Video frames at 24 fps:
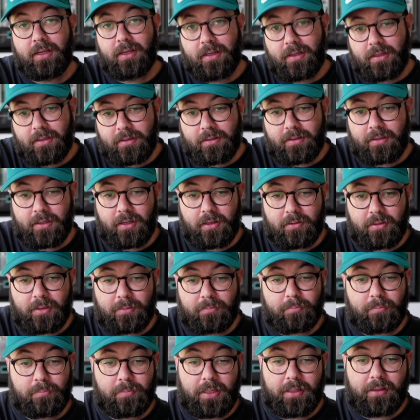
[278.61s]
you know,
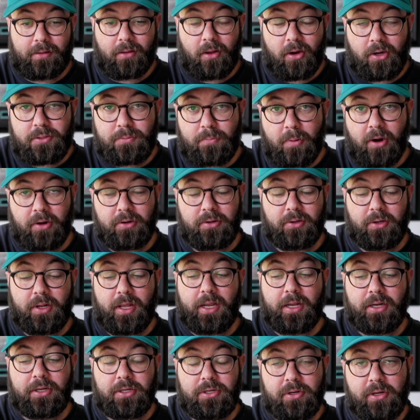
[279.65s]
in large part due to
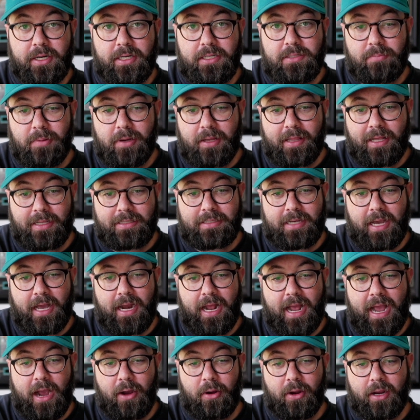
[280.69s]
injuries, but that's kind of
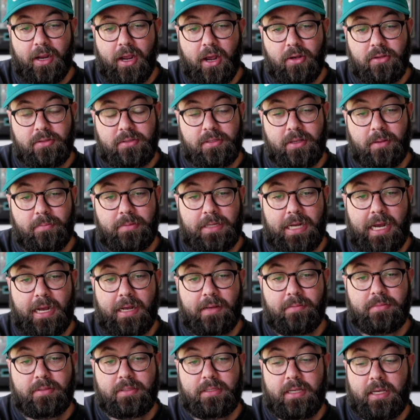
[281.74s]
how it goes
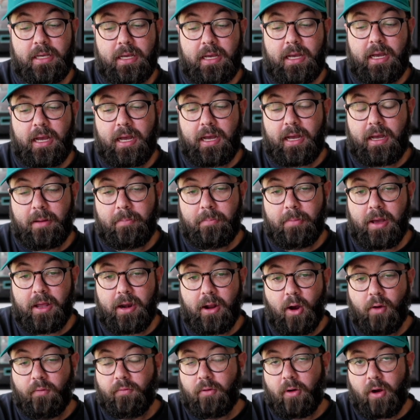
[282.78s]
sometimes. But
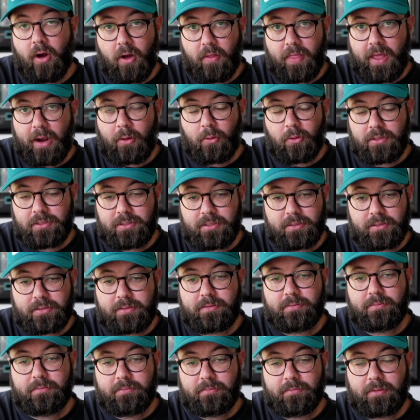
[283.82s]
overall that was just,
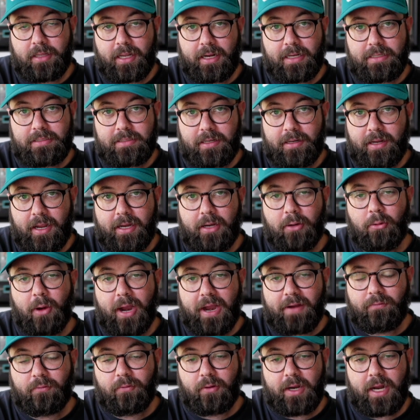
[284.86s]
like I said, a
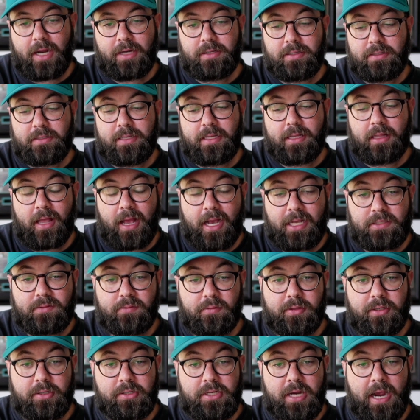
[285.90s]
great free agency class for
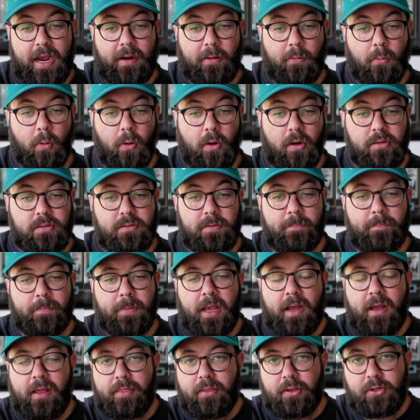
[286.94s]
the Jaguars.
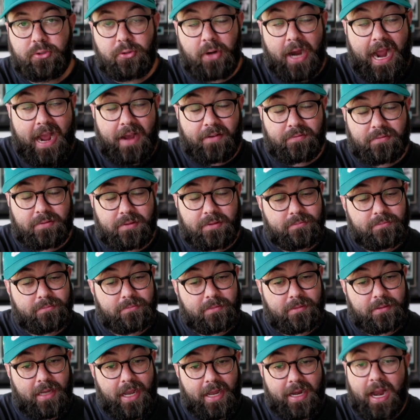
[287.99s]
The draft,
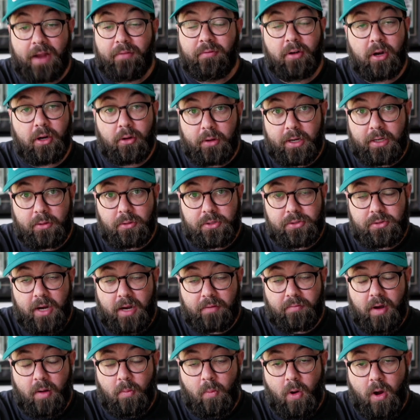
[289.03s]
I never agreed with
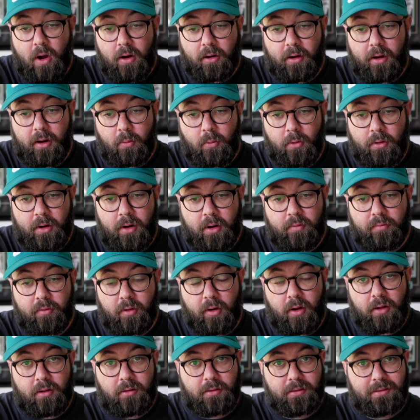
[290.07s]
Trayvon Walker at one
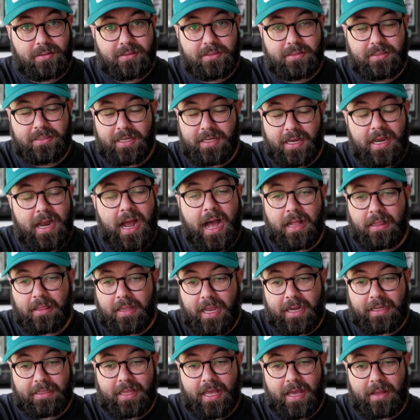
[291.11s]
overall. Did not
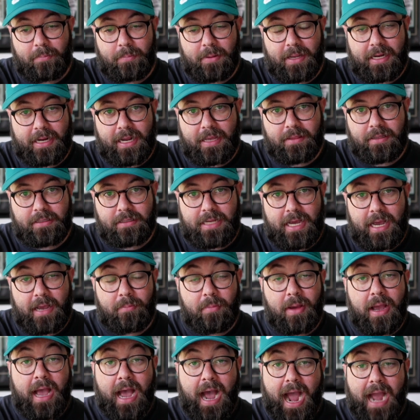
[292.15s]
like that pick at the time.
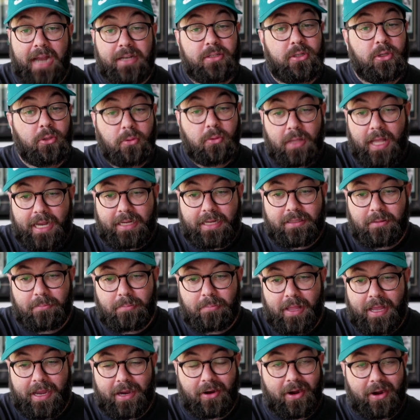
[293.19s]
I do like the
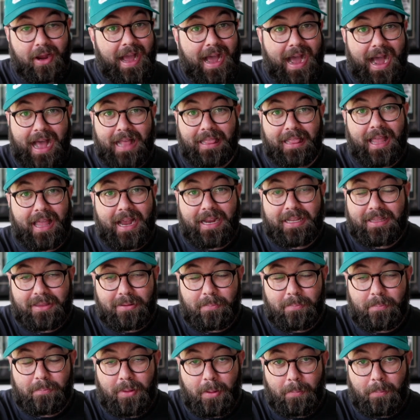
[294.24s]
player. I like the
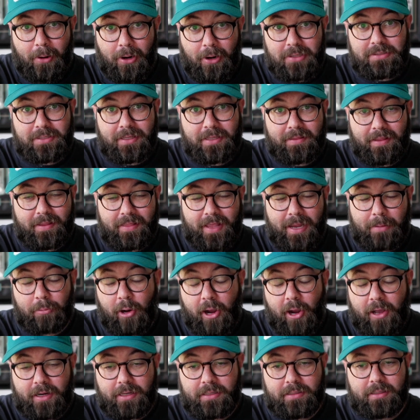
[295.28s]
person that they
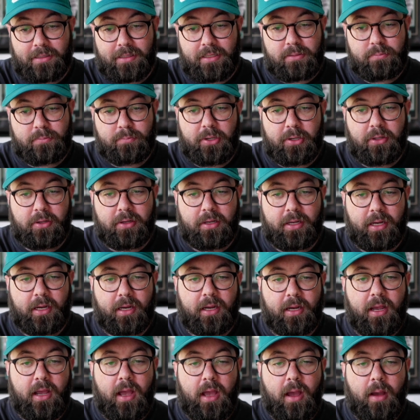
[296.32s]
brought into this building.
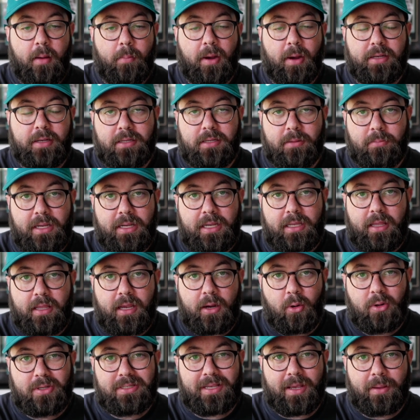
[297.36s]
But to me, there
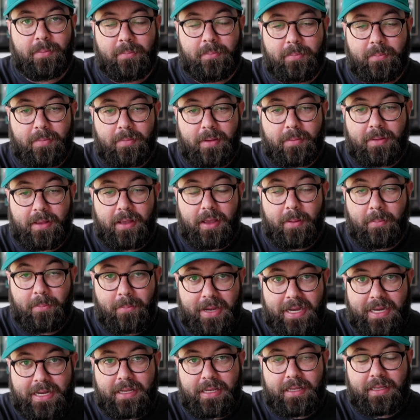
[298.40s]
was
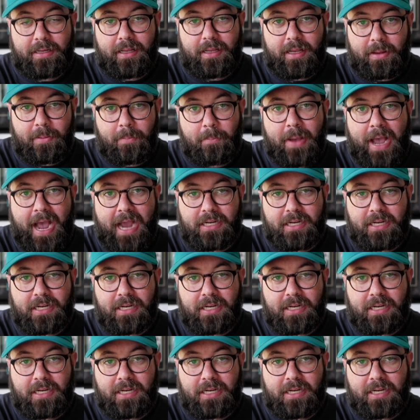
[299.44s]
immediate impact